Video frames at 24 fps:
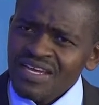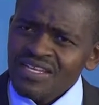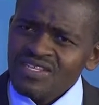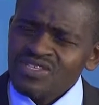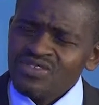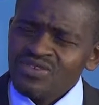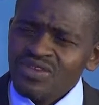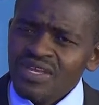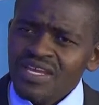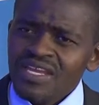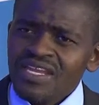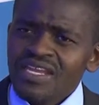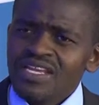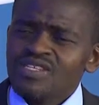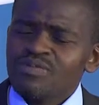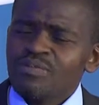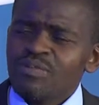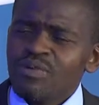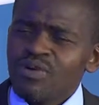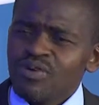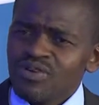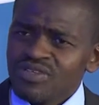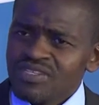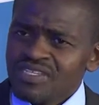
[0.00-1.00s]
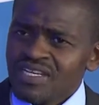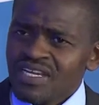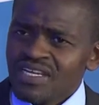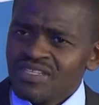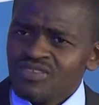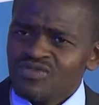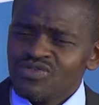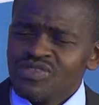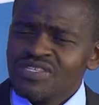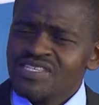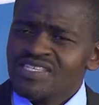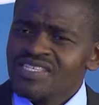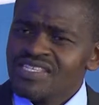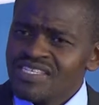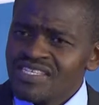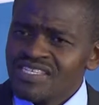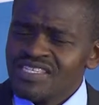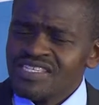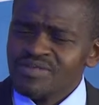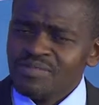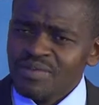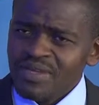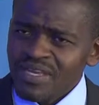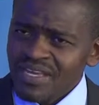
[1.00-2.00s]
to get exposure to
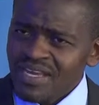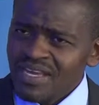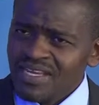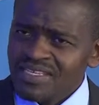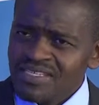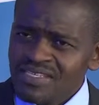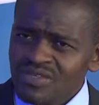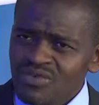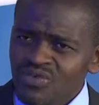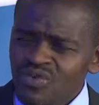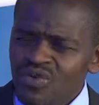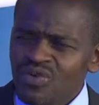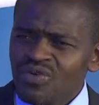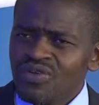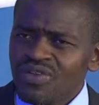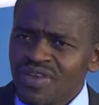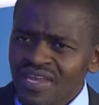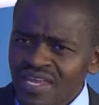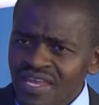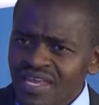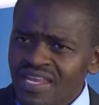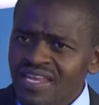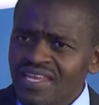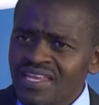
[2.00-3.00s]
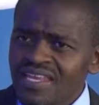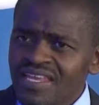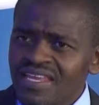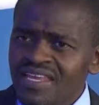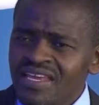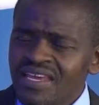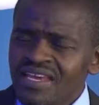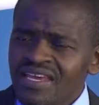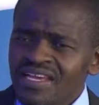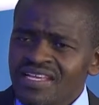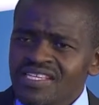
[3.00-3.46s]
seasoned speakers who really